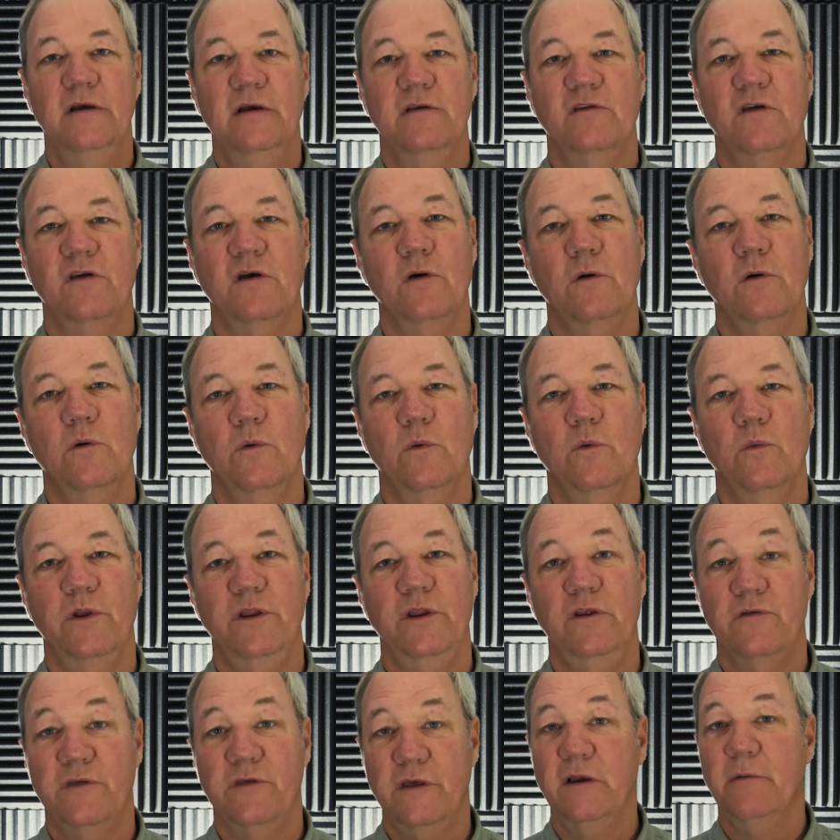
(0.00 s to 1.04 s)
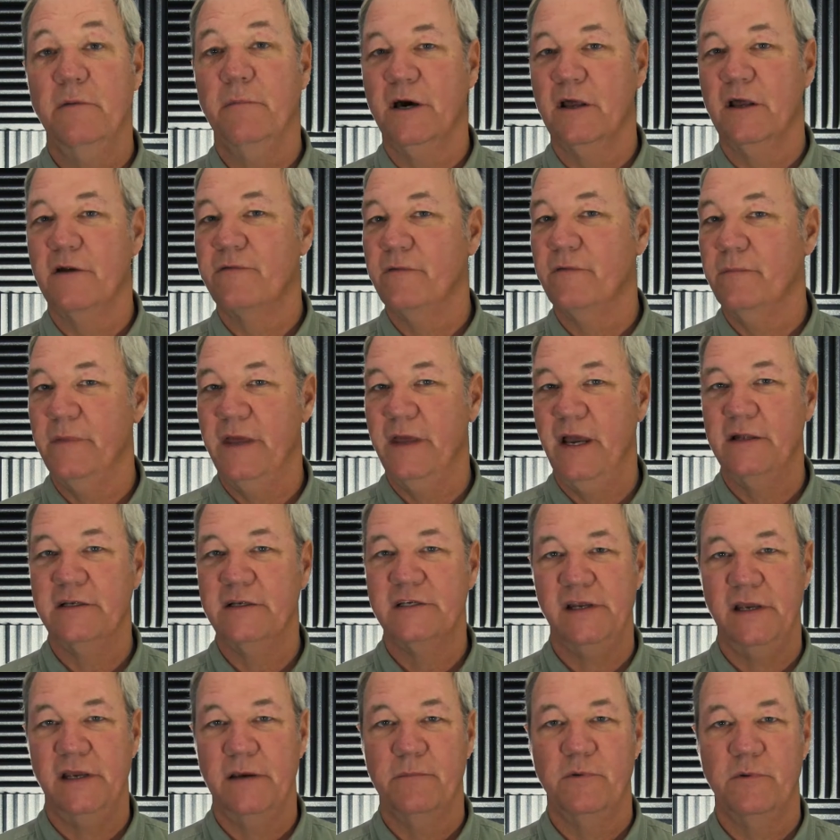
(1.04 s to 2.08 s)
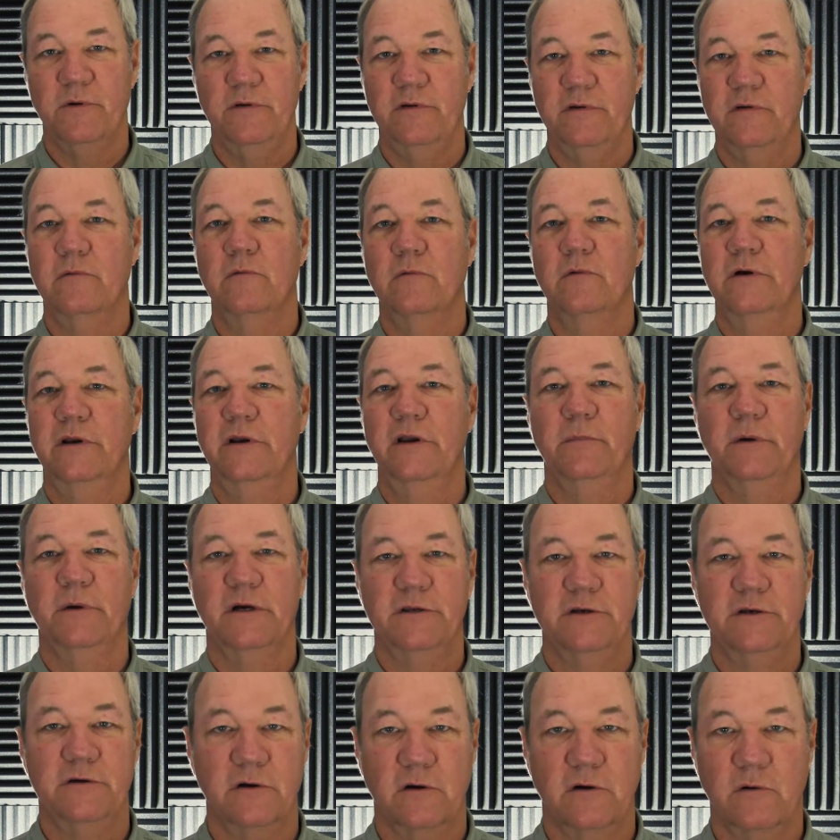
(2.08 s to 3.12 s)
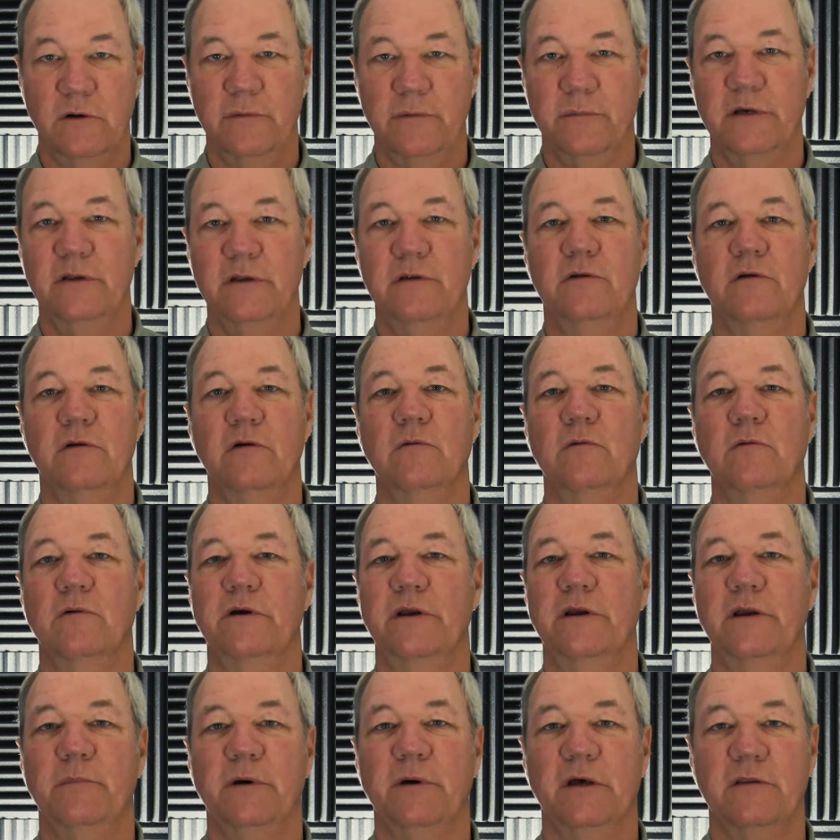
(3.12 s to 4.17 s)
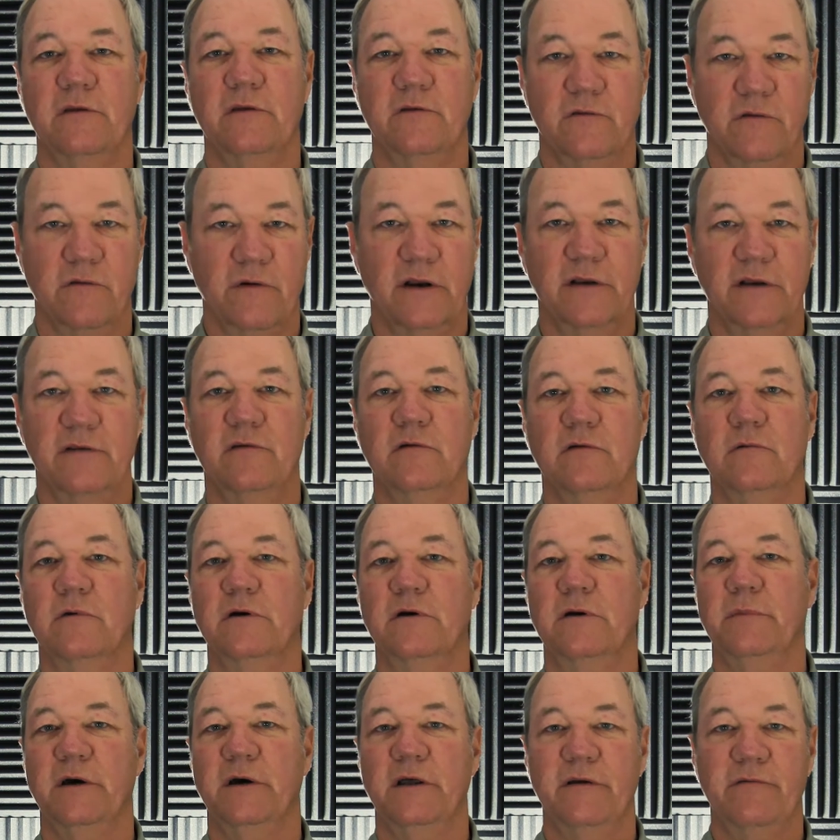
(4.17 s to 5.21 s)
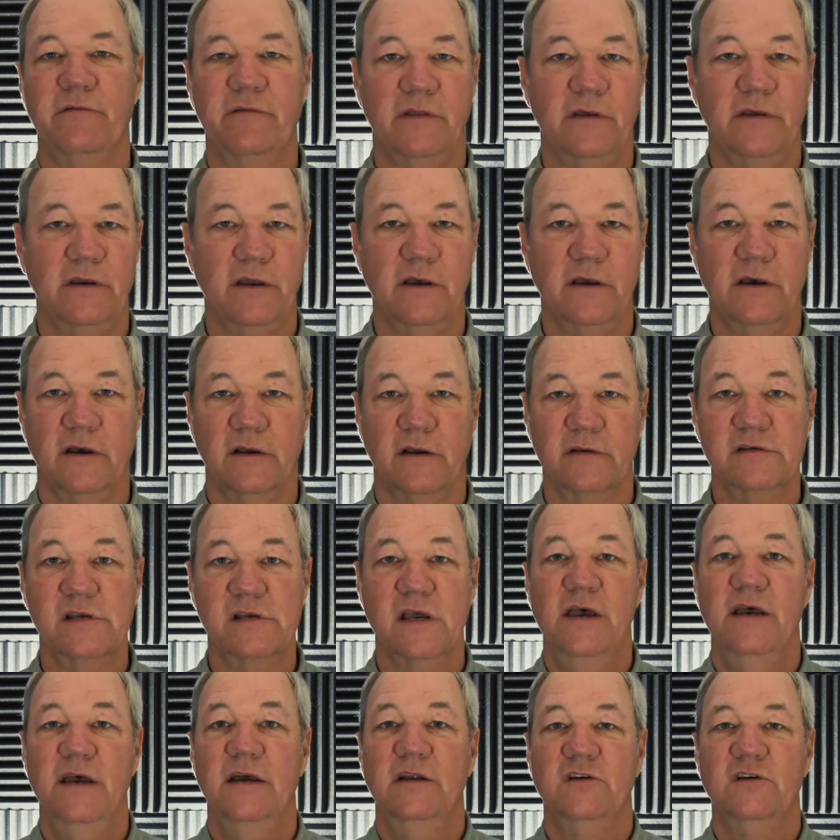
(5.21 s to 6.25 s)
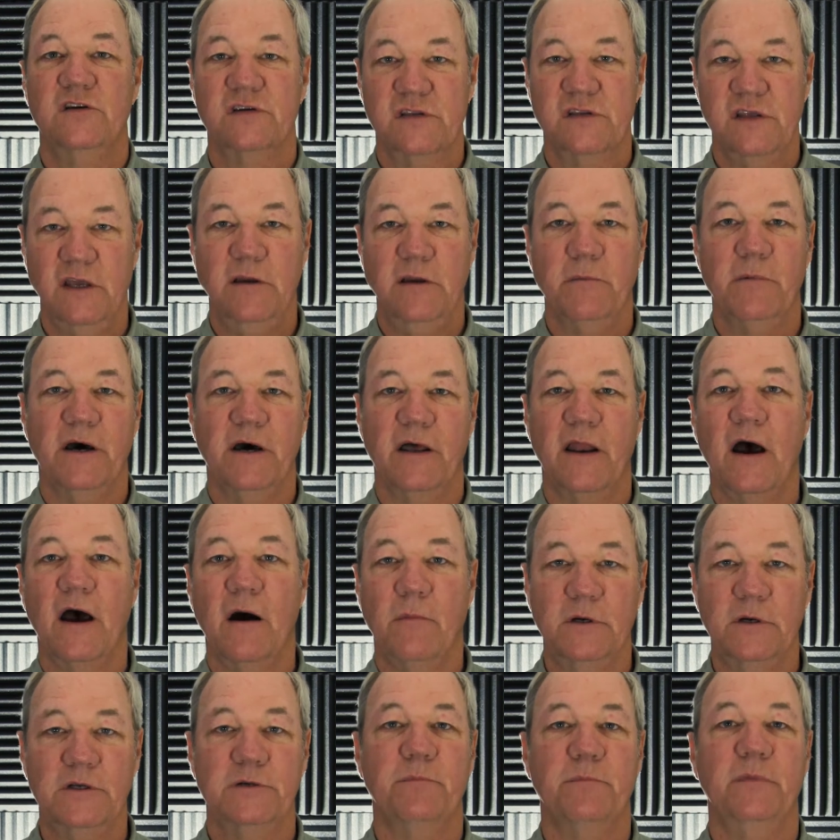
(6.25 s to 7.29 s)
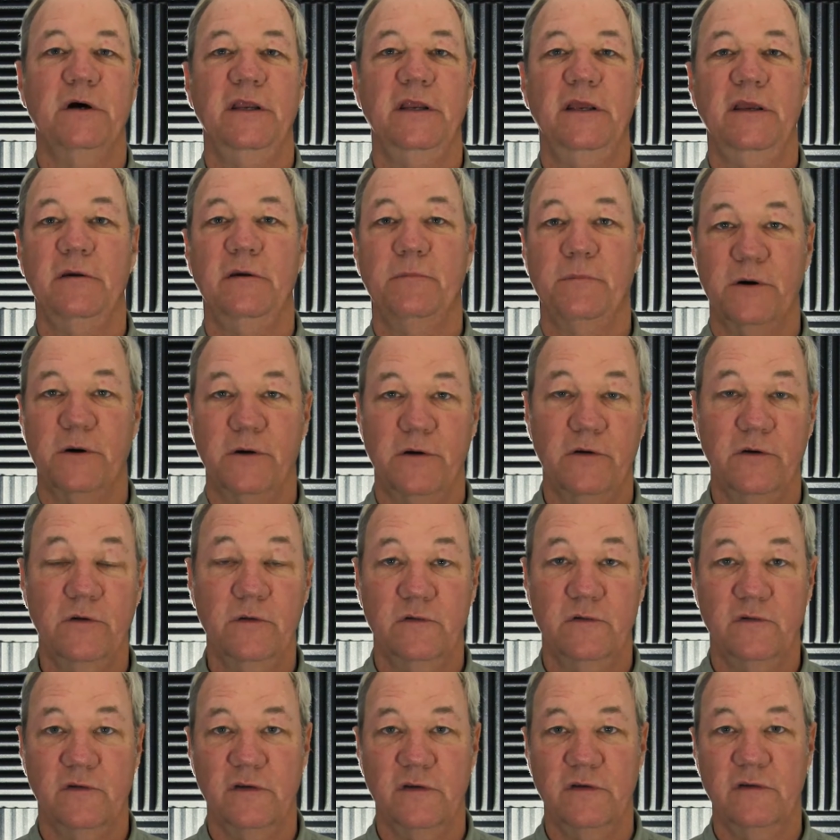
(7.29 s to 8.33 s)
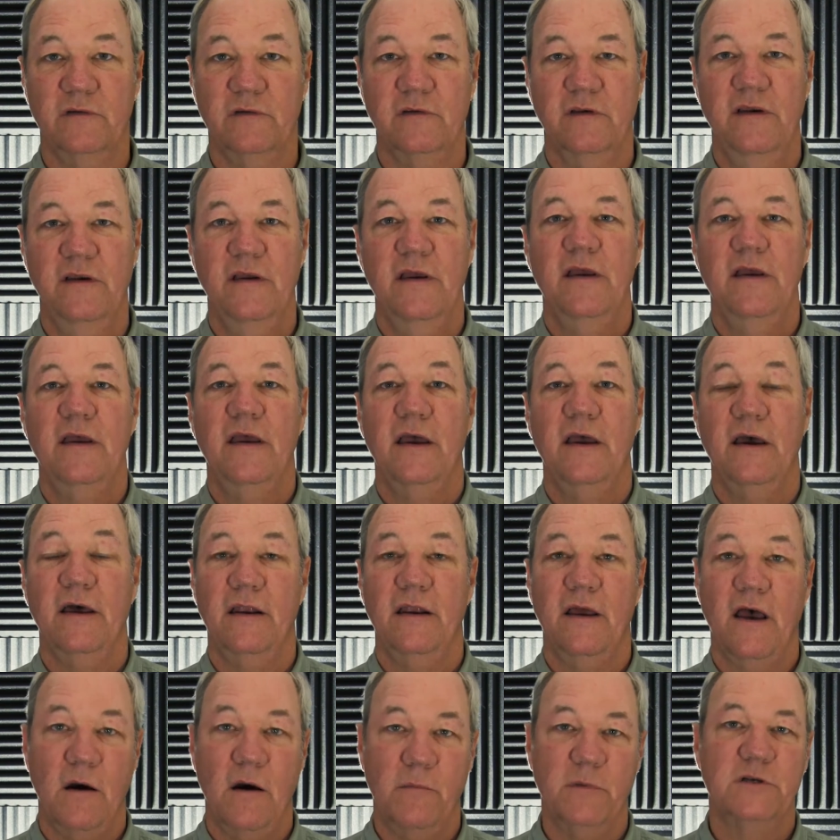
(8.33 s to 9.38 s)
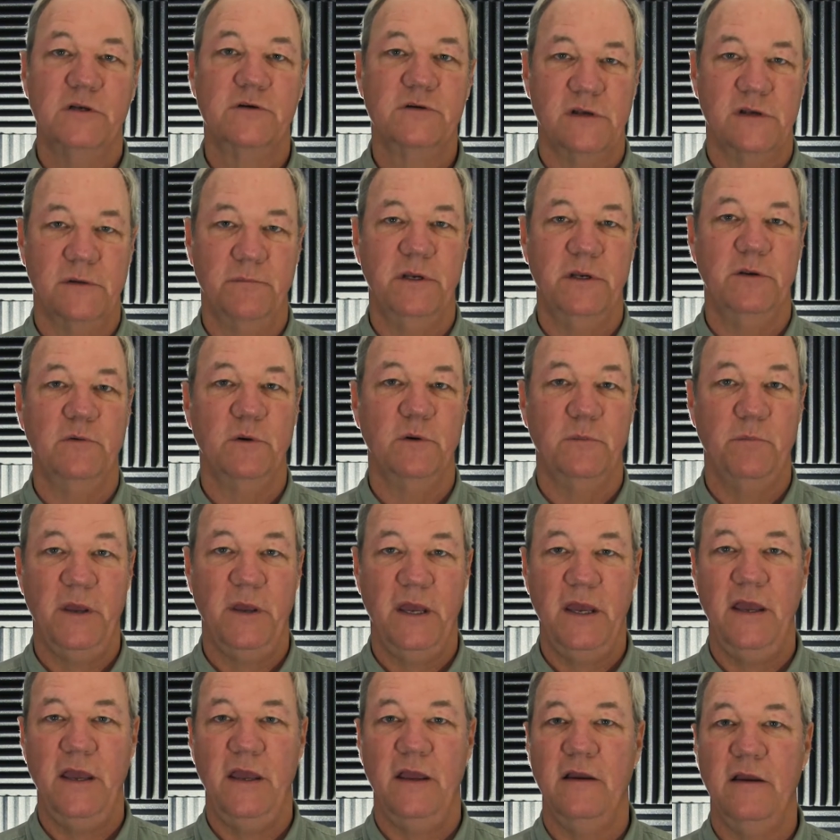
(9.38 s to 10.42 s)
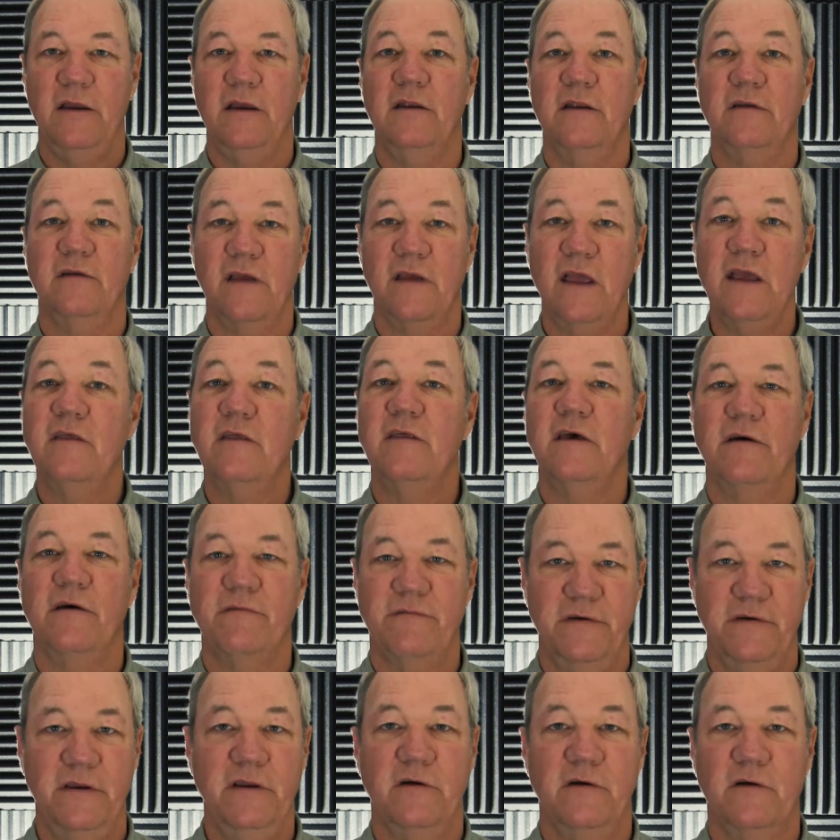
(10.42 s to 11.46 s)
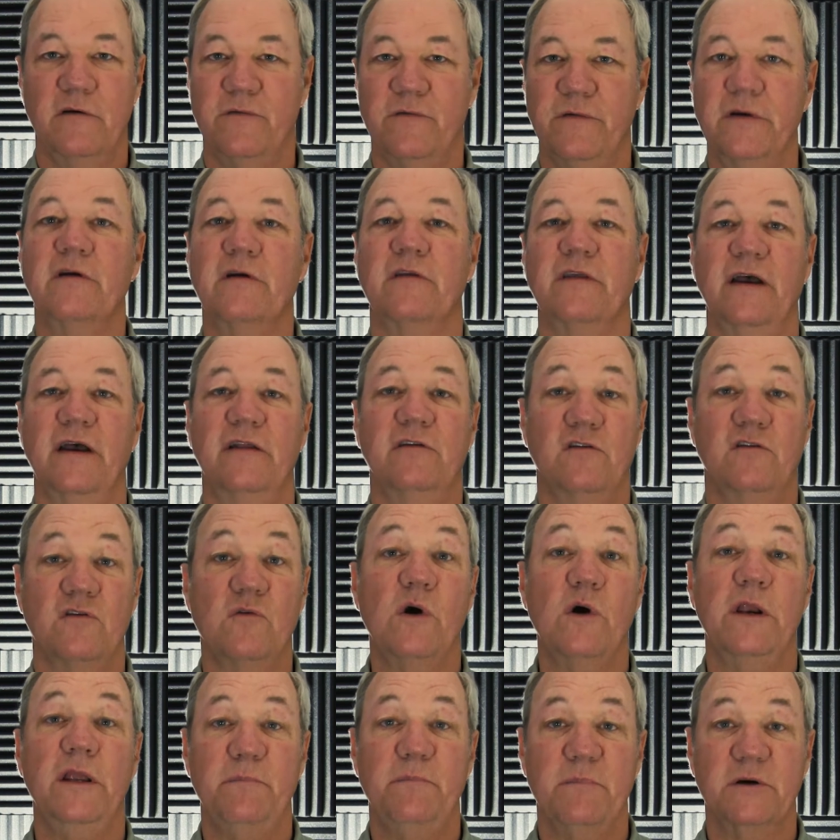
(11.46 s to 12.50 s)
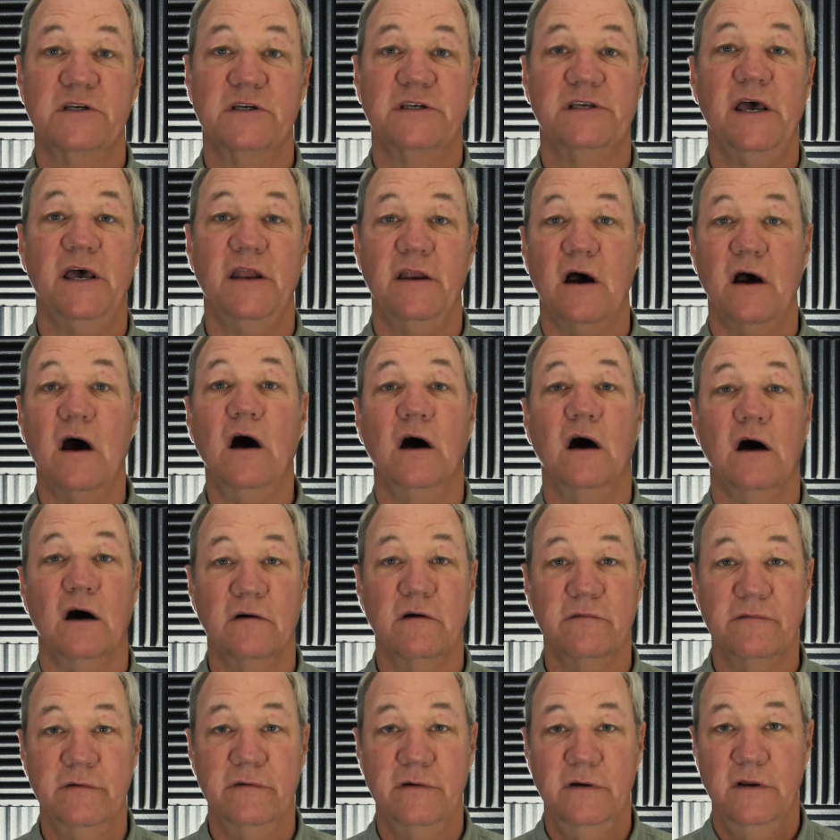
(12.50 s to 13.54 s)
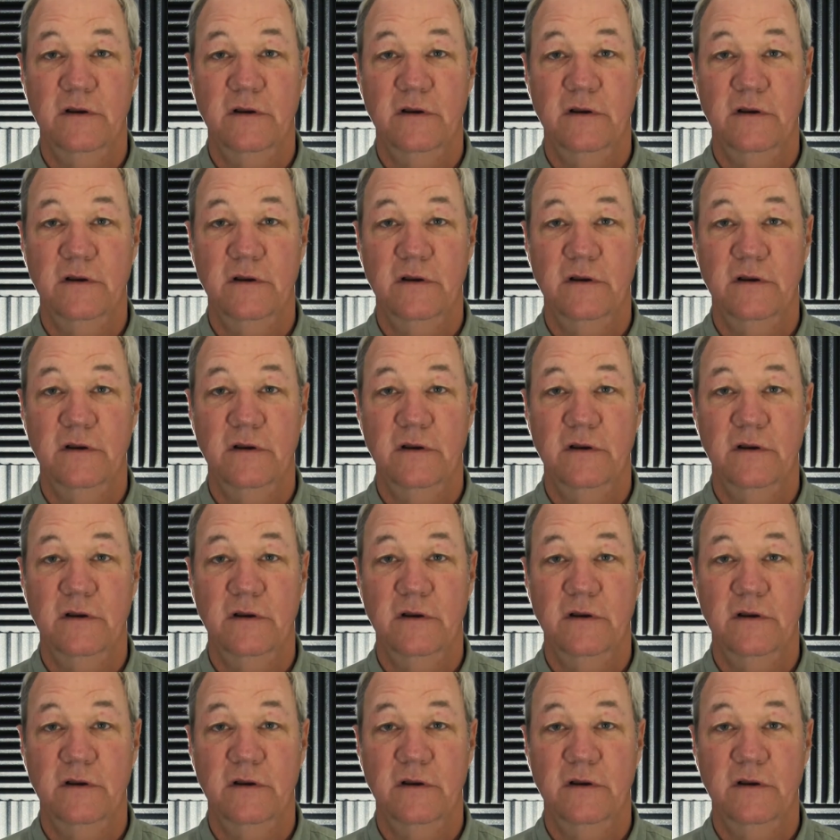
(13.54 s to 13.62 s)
So when you think about it from that standpoint, don't worry about your equipment, don't worry about the trucks, don't worry about everything else. Just think about how much money it produces and how much somebody would pay, and take that figure and figure that's 20% of